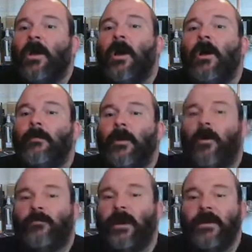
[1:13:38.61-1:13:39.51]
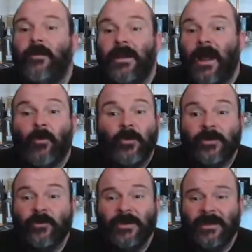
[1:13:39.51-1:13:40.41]
already, but now we're
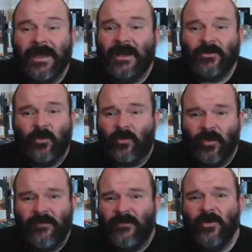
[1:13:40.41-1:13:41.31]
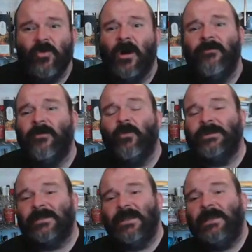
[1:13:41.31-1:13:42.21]
doing the actual review of the
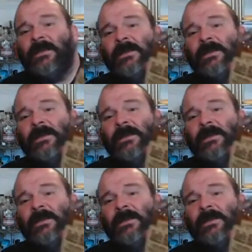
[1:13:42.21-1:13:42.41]
whiskey.